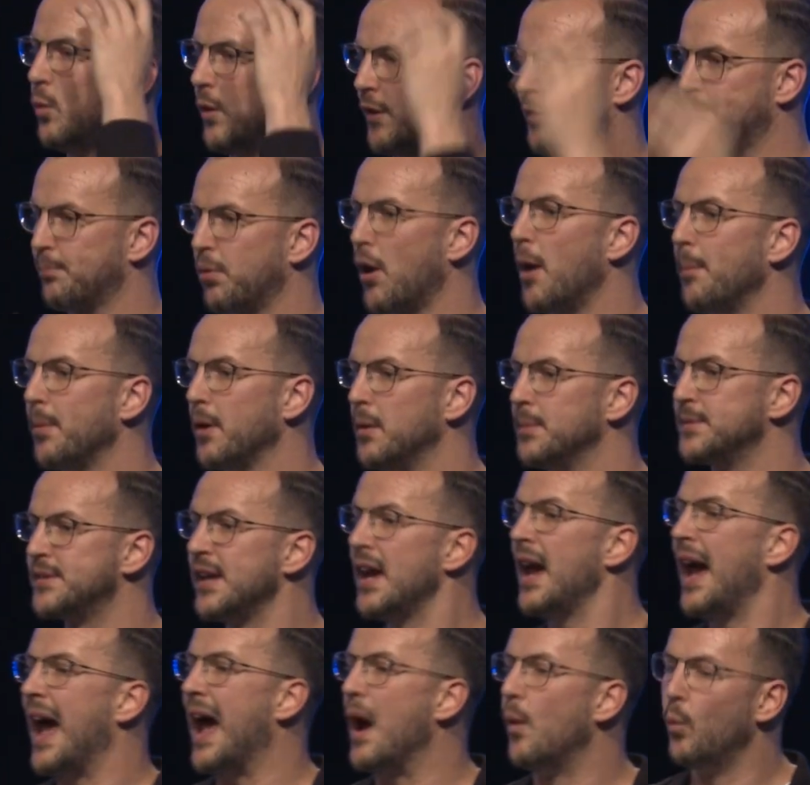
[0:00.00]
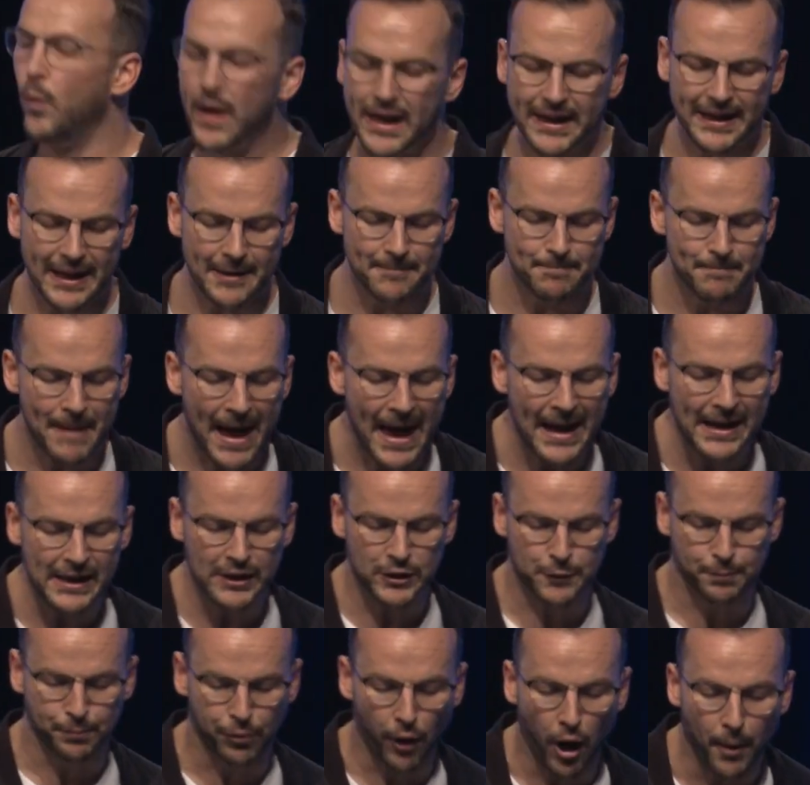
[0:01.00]
with problems. And we can
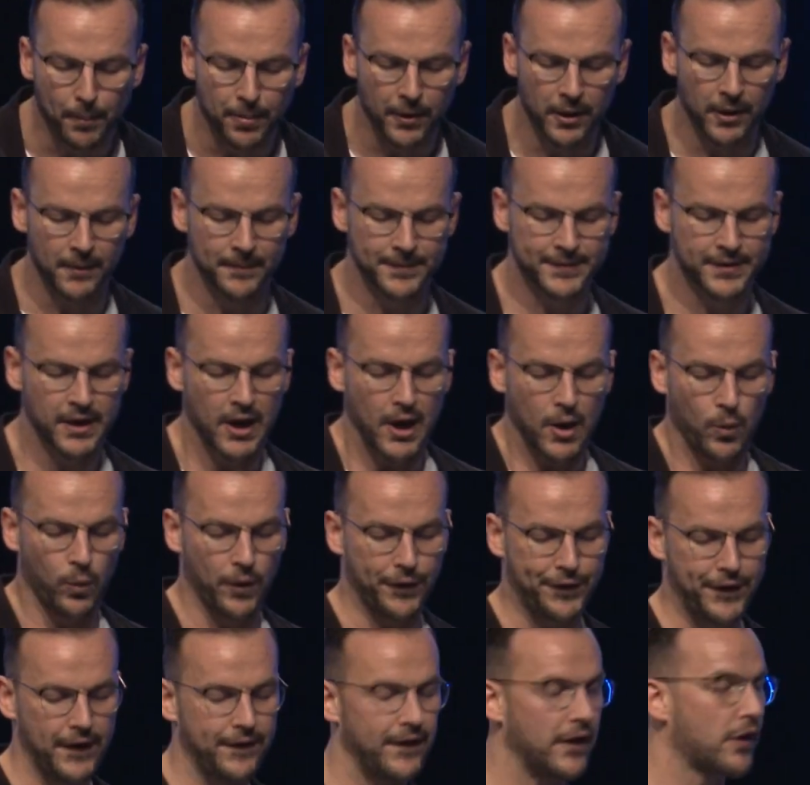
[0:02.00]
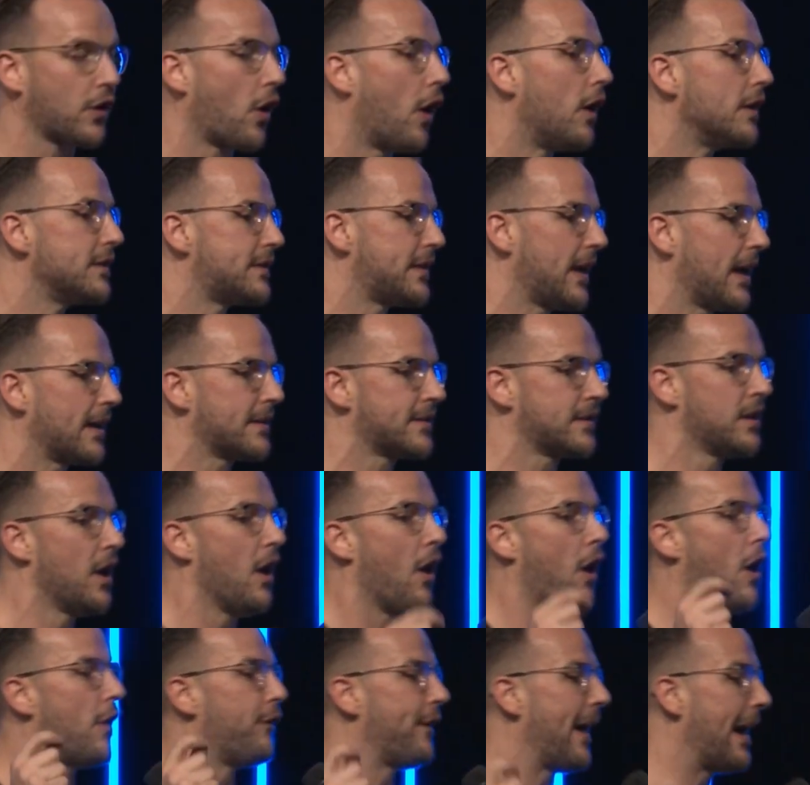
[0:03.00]
manage problems within the context
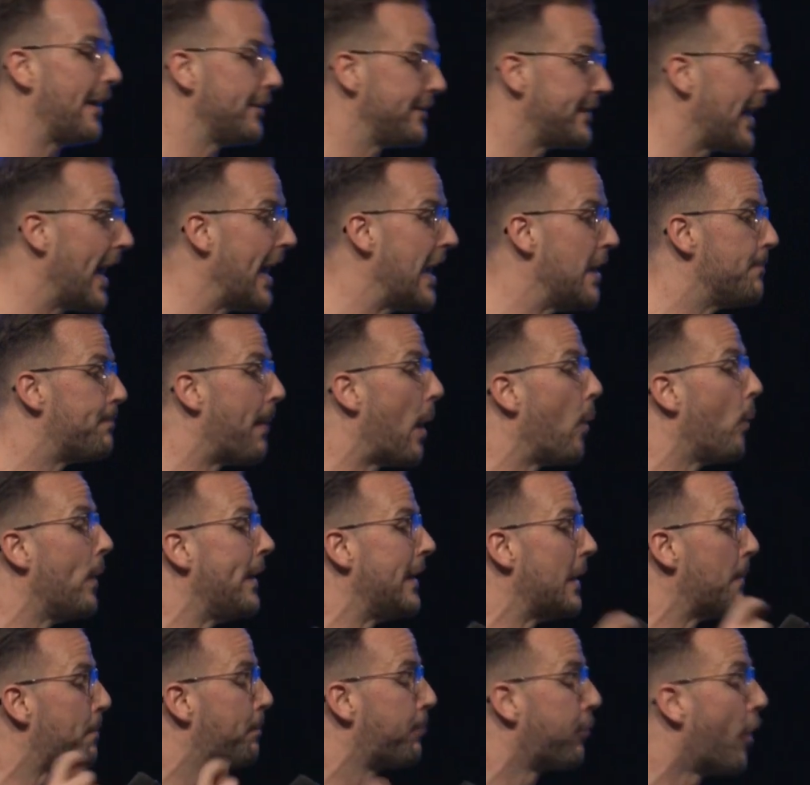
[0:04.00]
of our day. But when a